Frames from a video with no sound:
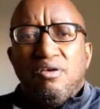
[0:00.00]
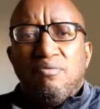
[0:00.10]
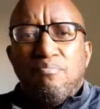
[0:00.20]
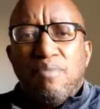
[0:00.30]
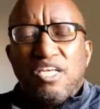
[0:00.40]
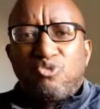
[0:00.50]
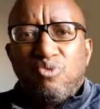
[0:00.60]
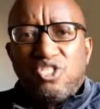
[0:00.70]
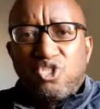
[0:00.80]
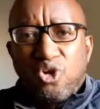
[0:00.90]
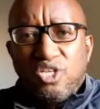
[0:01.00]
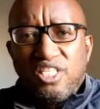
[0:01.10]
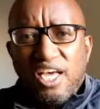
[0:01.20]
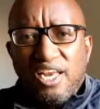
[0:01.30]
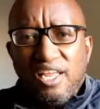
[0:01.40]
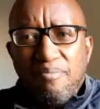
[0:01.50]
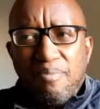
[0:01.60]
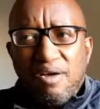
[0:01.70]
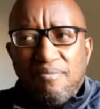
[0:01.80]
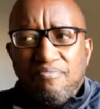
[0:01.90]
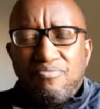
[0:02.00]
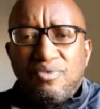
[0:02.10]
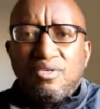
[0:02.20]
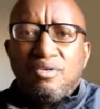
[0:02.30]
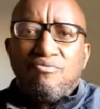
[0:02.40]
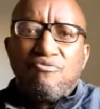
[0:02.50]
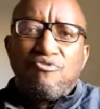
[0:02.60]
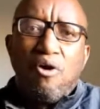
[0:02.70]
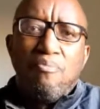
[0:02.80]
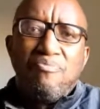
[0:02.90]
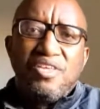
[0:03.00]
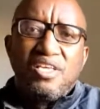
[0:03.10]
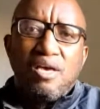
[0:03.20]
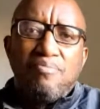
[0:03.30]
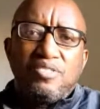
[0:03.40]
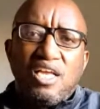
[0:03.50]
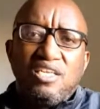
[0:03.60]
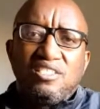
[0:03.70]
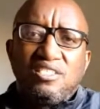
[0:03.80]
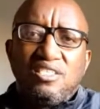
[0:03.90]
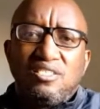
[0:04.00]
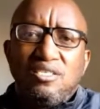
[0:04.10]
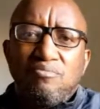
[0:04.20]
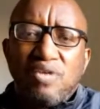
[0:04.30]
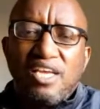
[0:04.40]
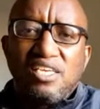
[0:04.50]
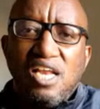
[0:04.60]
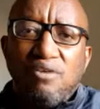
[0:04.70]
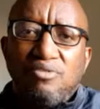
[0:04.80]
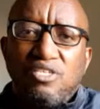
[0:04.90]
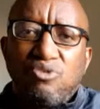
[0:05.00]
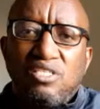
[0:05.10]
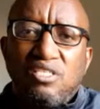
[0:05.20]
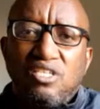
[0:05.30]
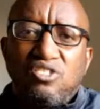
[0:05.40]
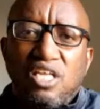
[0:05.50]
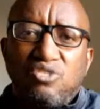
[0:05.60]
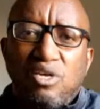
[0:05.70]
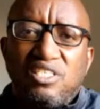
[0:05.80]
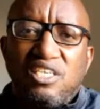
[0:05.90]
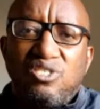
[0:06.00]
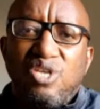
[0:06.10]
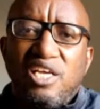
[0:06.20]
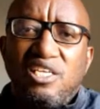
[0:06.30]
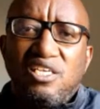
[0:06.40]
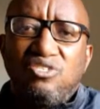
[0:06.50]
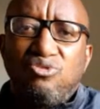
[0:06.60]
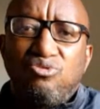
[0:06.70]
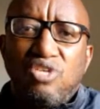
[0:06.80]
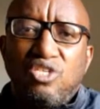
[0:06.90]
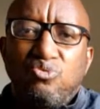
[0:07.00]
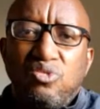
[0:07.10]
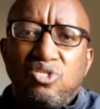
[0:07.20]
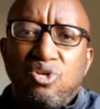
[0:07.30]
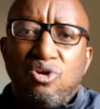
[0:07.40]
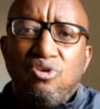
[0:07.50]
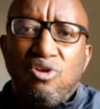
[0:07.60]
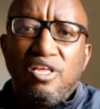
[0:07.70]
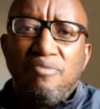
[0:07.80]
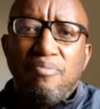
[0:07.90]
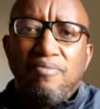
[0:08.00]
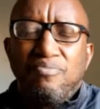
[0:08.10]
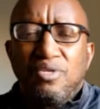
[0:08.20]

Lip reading: must withdraw their labor from the capitalist system right now. That's what a strike is. You just withdraw your labor,